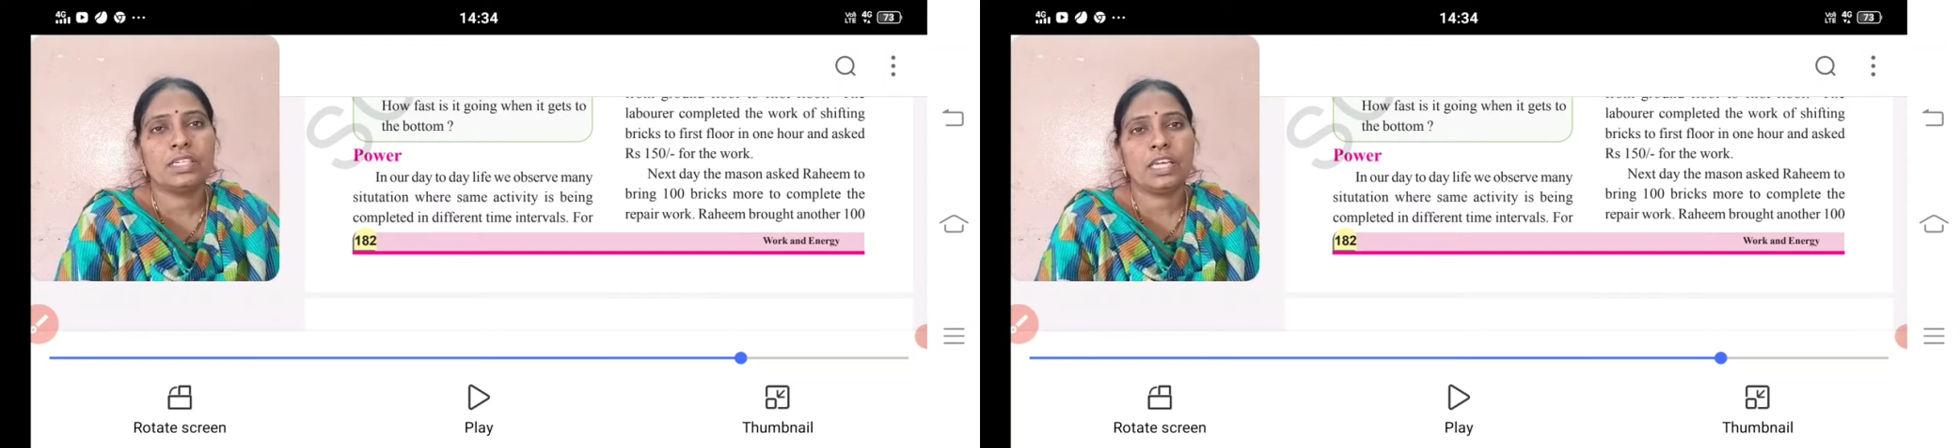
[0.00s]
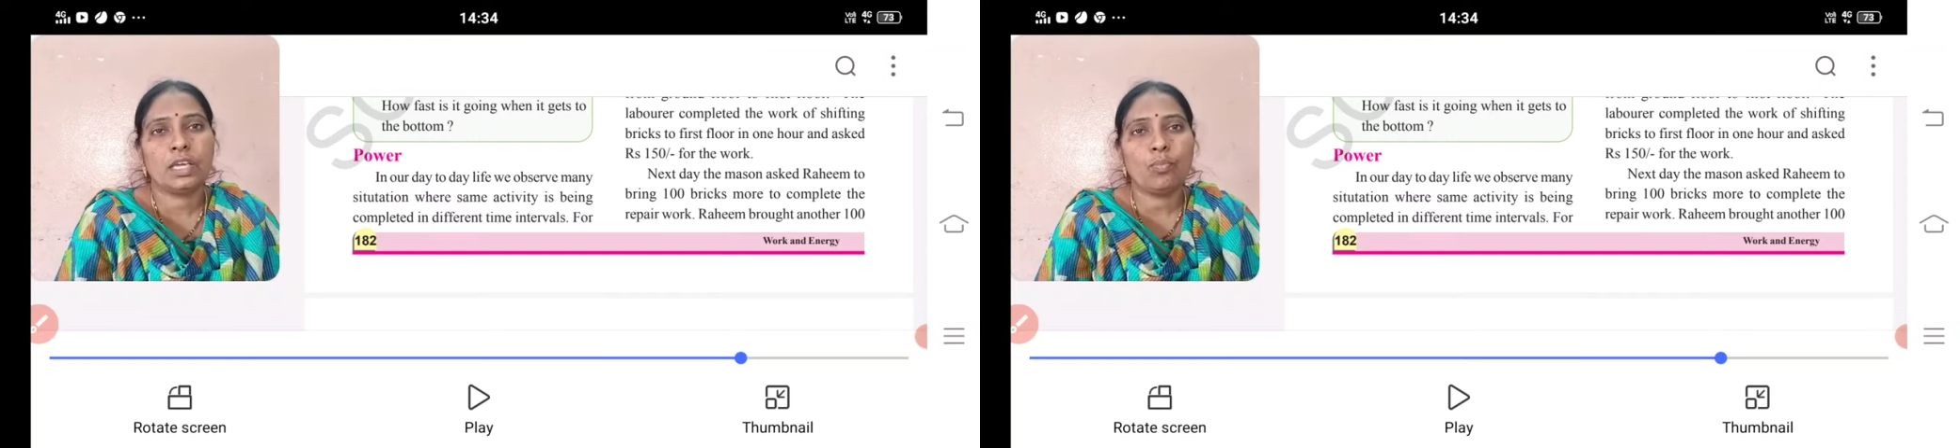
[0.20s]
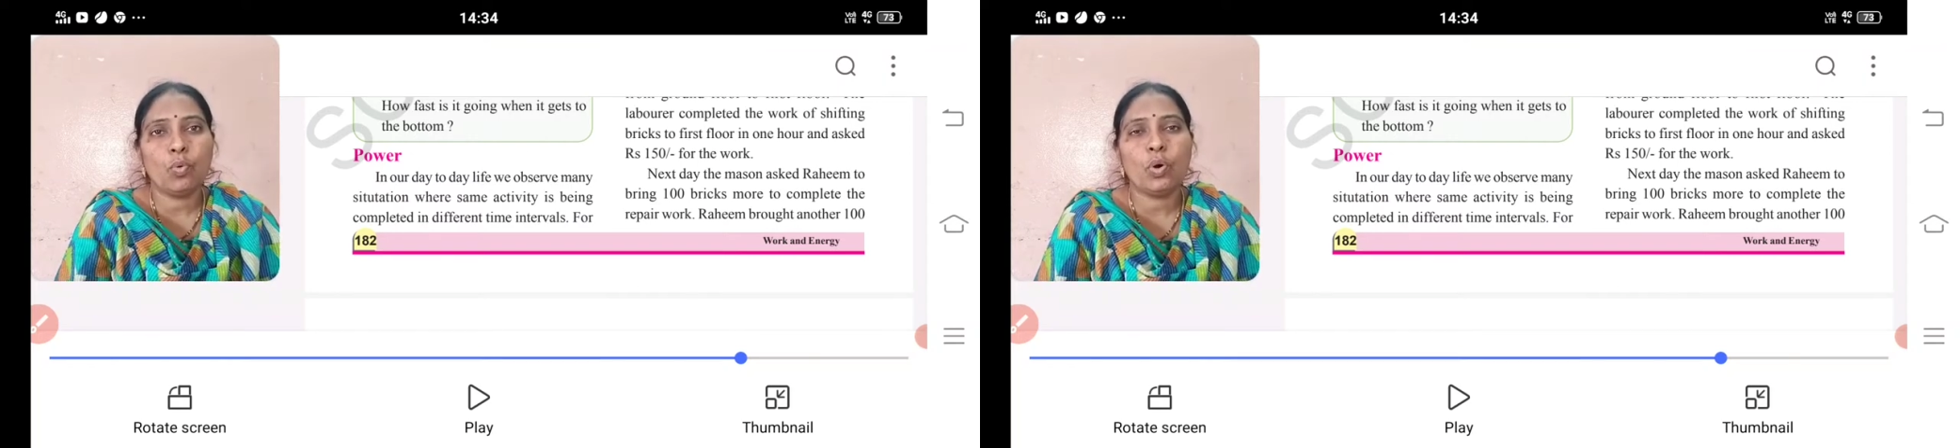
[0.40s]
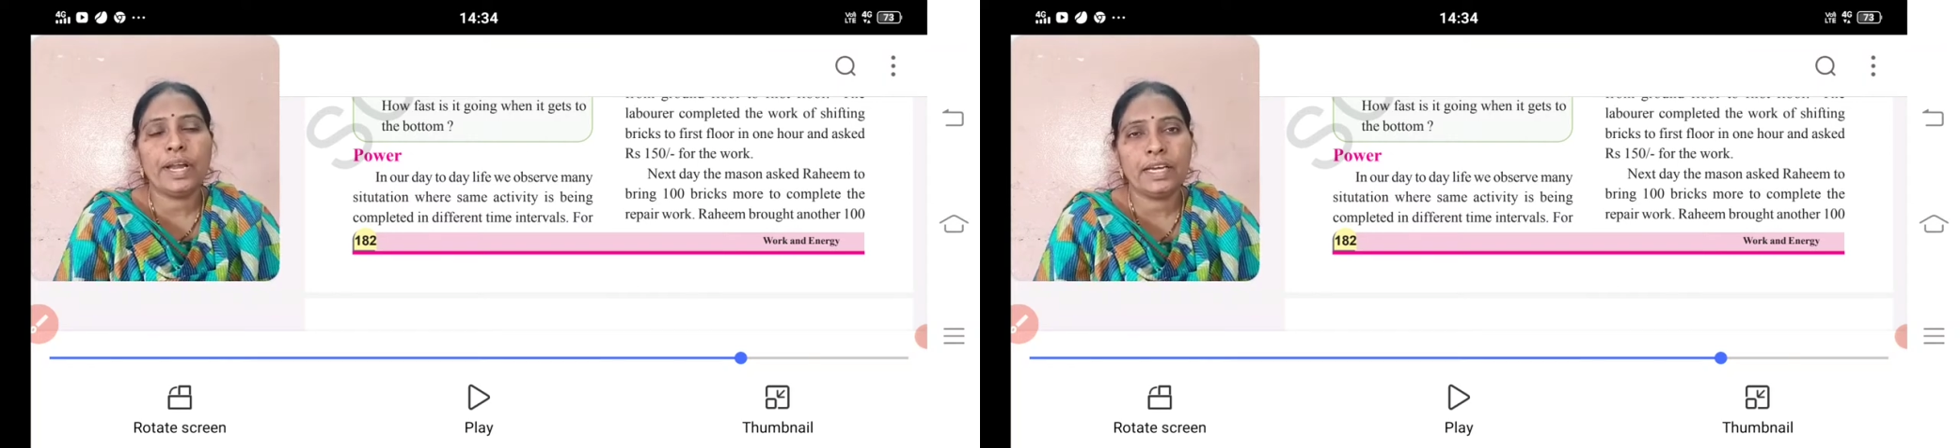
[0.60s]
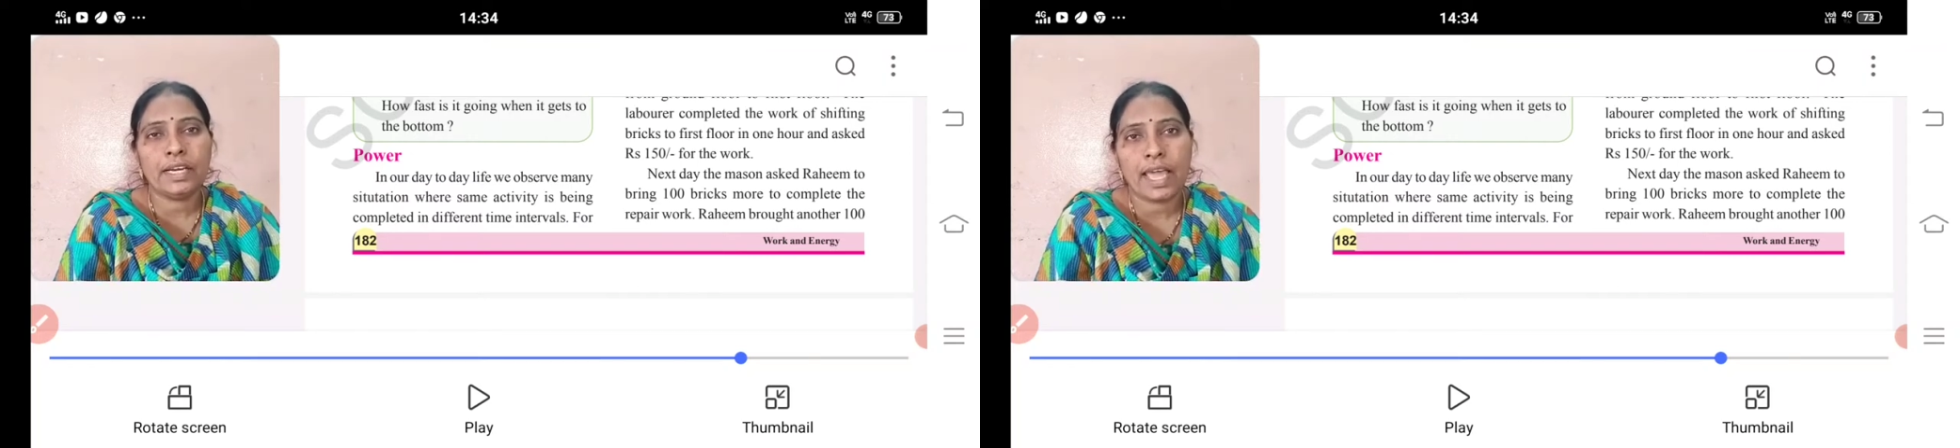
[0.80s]
take a bow
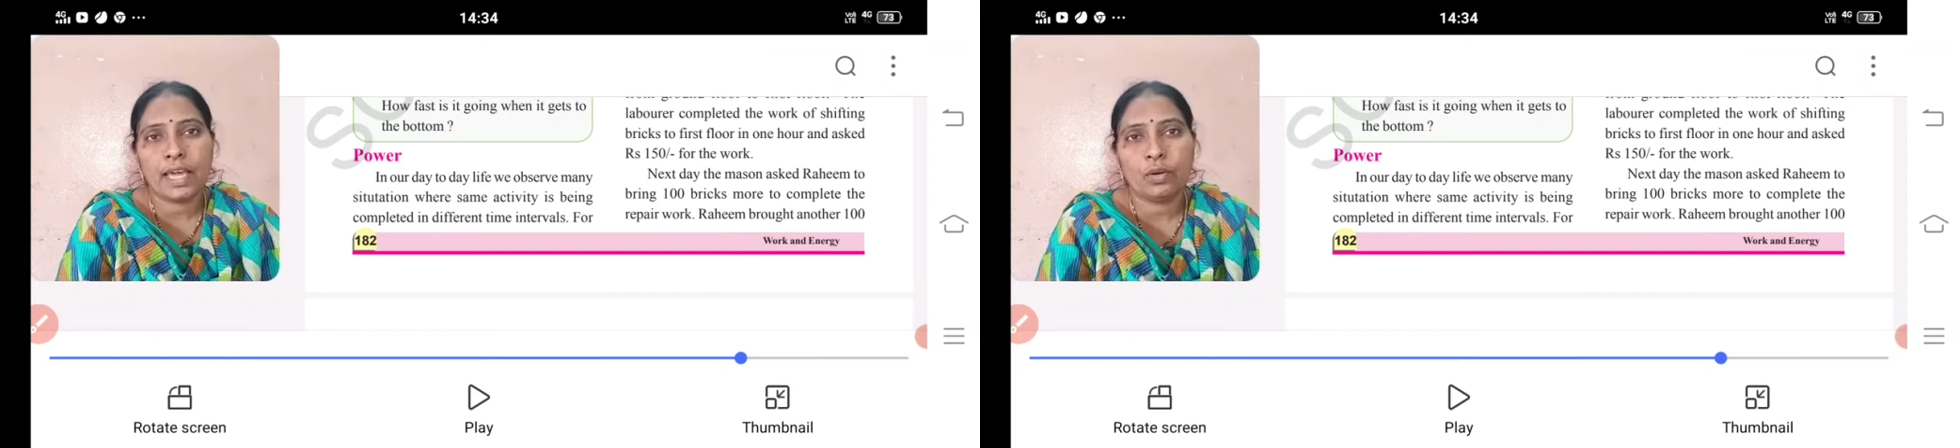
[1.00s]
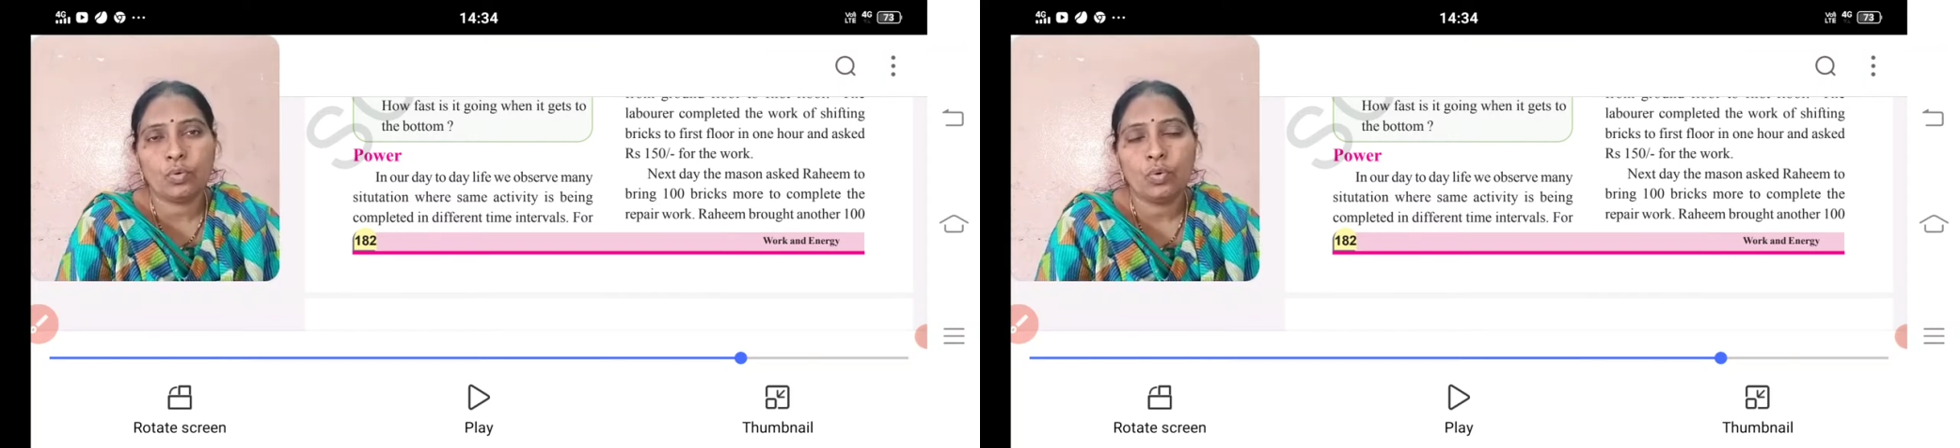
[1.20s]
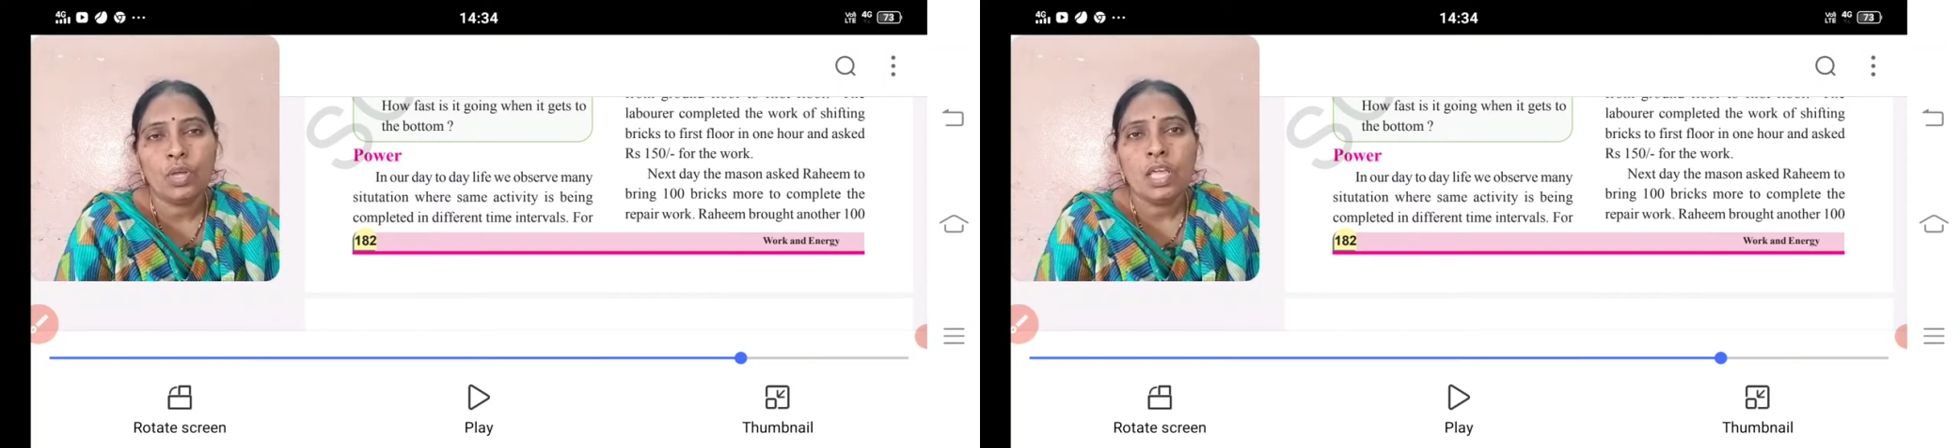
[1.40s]
and arrow.